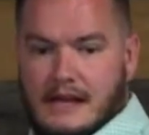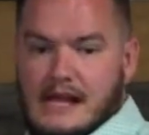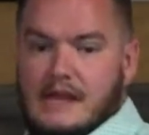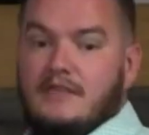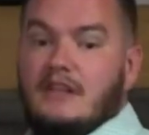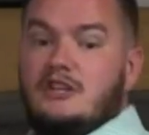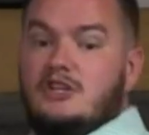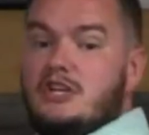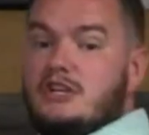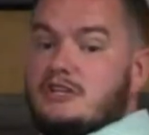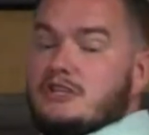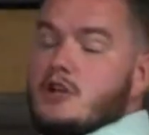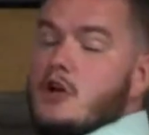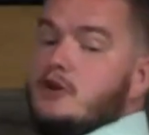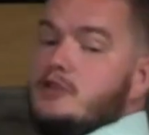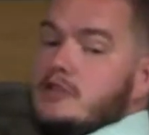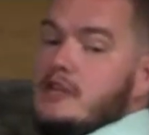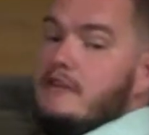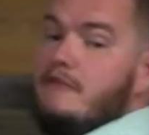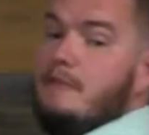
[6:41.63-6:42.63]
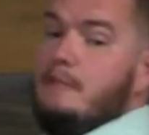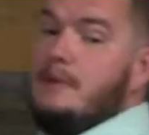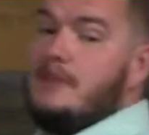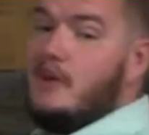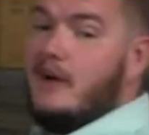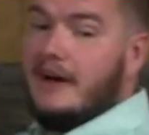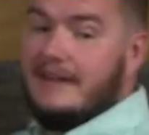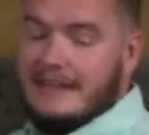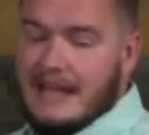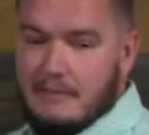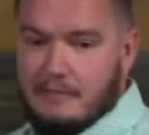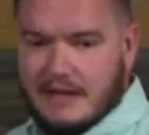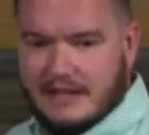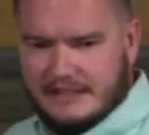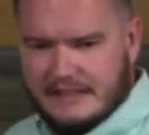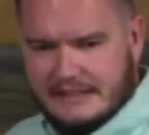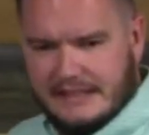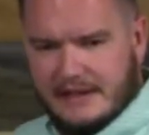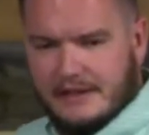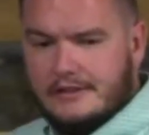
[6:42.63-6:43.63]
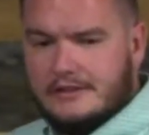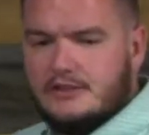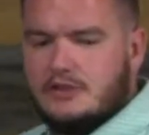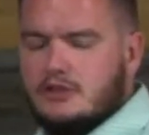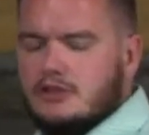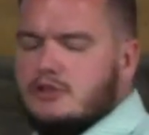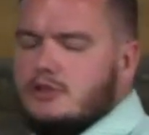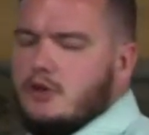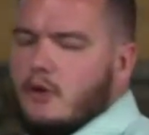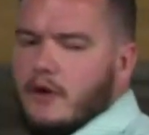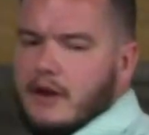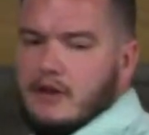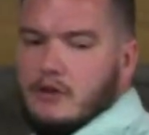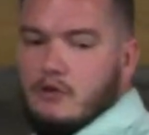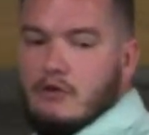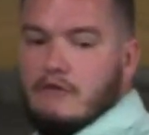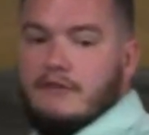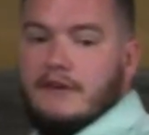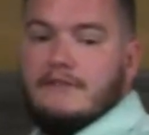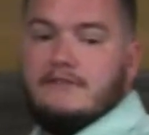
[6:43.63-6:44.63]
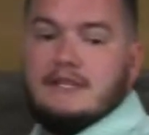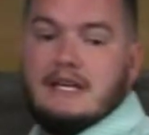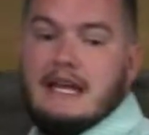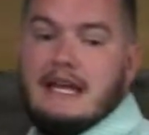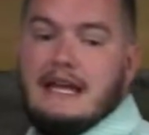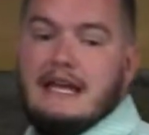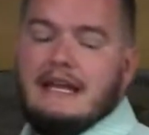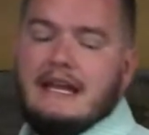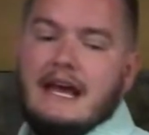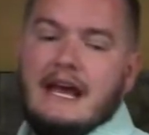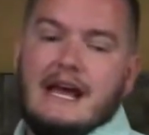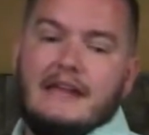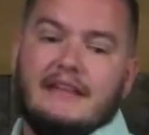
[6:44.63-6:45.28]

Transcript: And then Jesus goes even beyond that, because he tells us a story in Luke 15